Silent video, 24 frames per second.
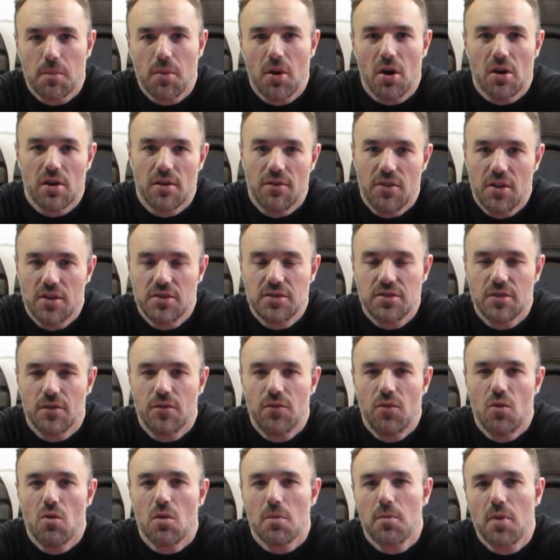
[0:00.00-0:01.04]
part of this
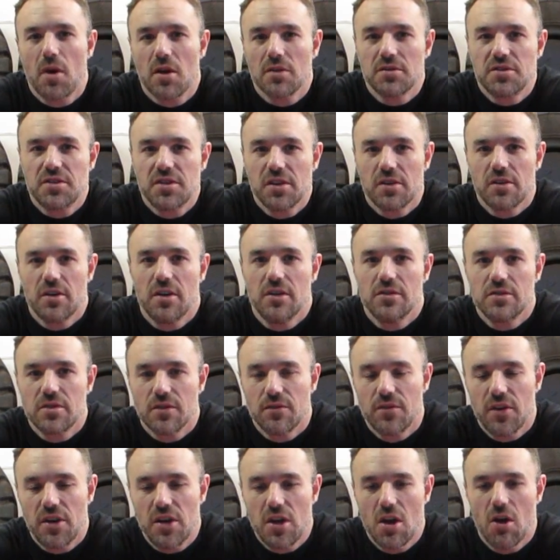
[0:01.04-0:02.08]
four-part series of
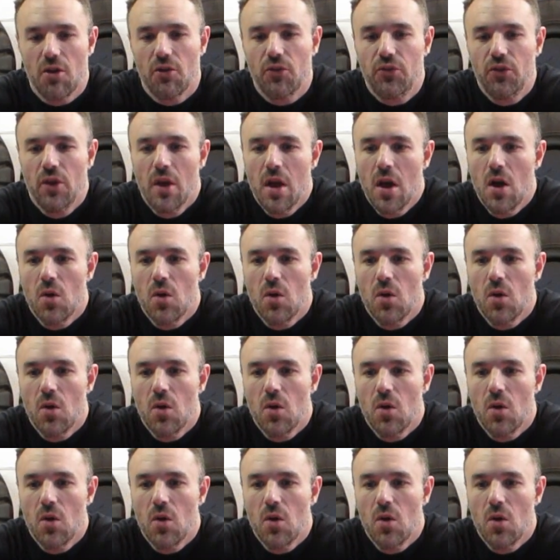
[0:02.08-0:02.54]
videos